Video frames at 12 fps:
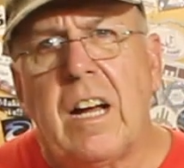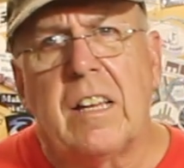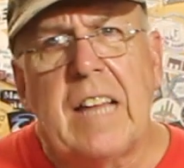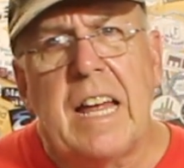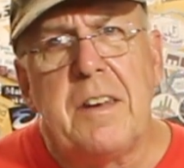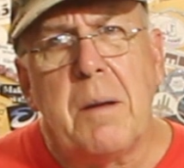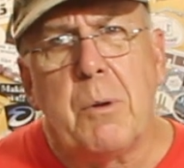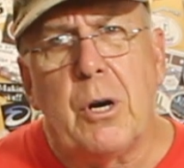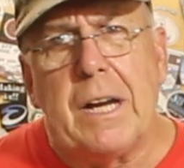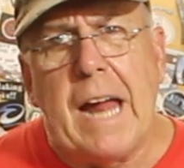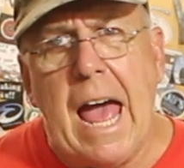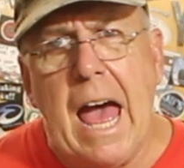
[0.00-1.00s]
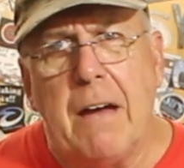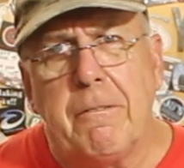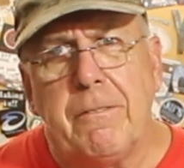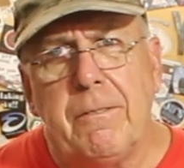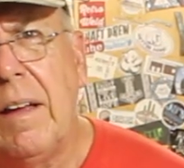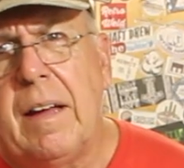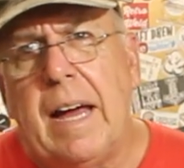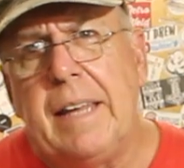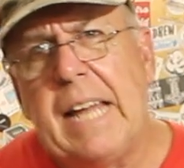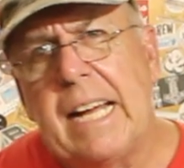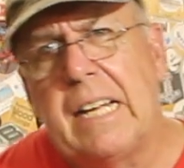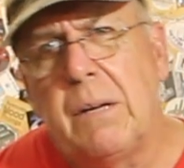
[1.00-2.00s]
Cut that number in half,
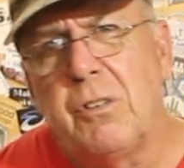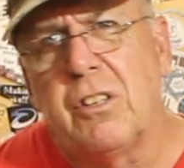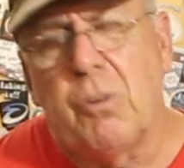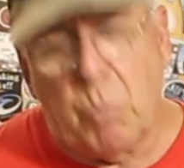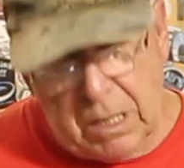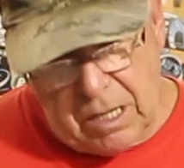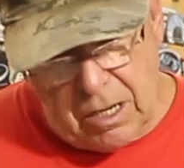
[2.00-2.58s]
and that gives us one